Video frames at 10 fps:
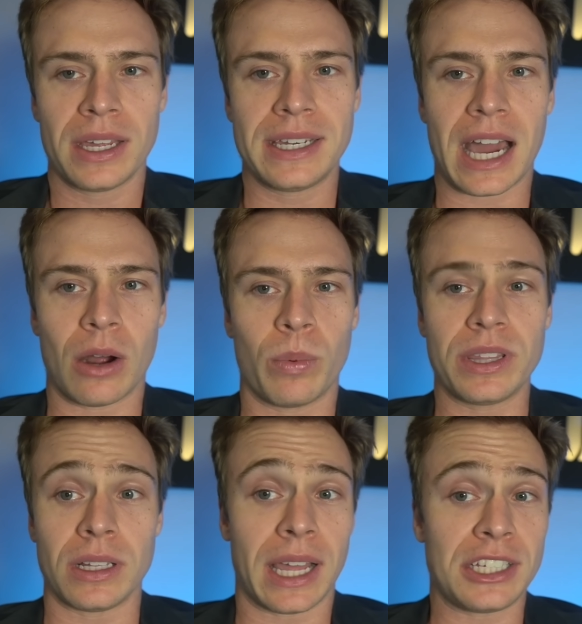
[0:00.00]
Now,
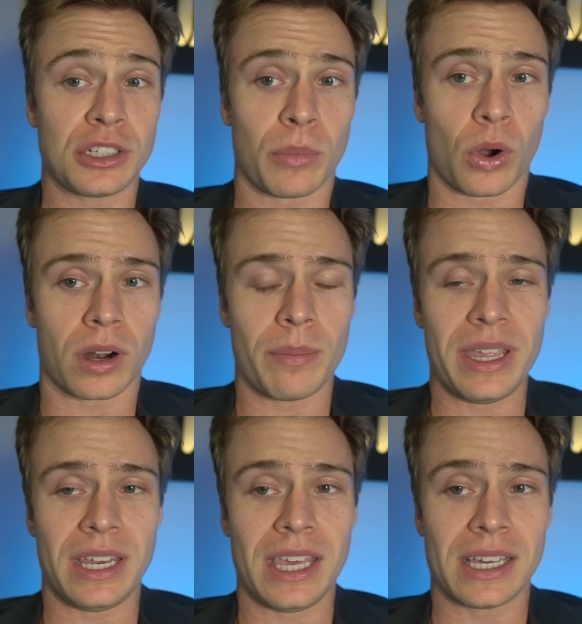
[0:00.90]
with Elijah Moore, I
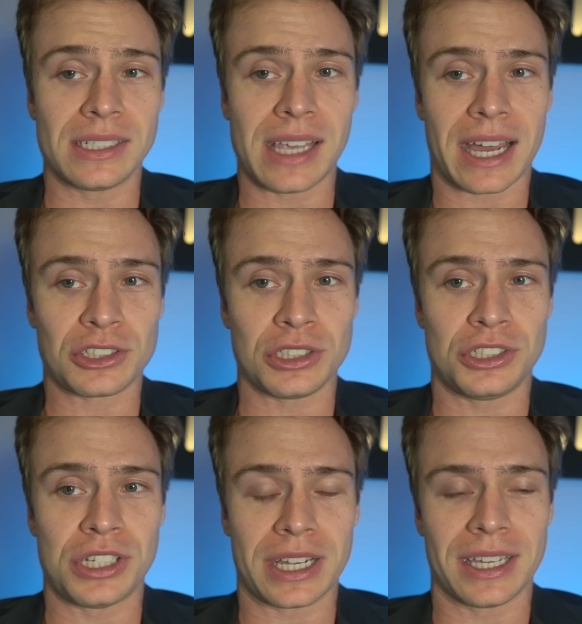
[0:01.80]
mean, he is
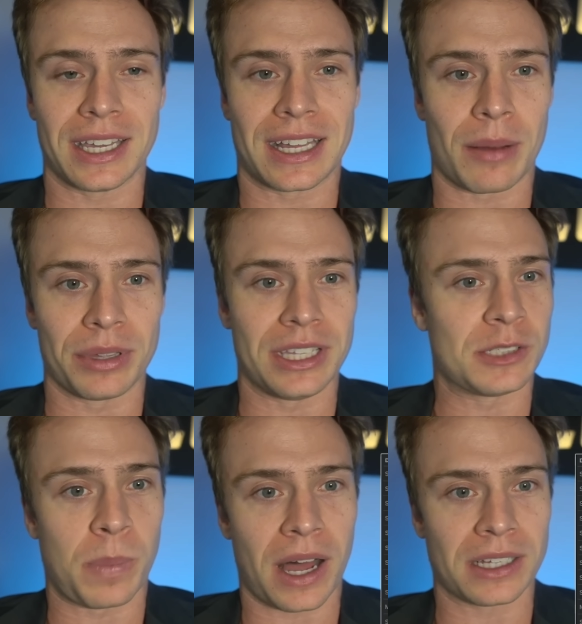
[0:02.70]
actually checking a couple of
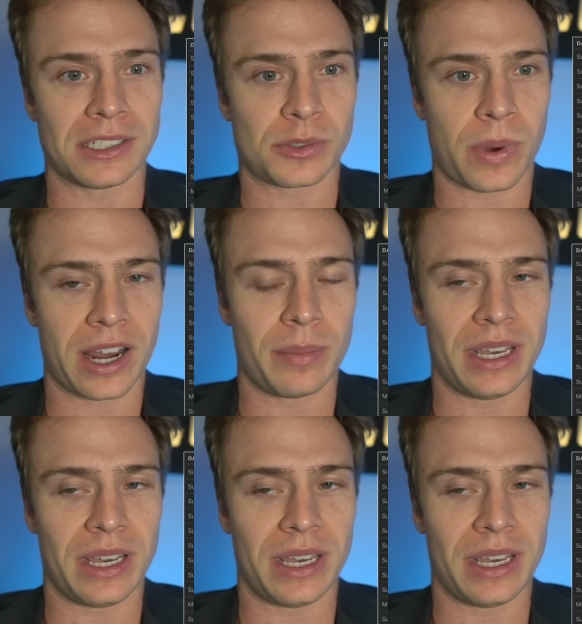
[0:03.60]
these boxes, right?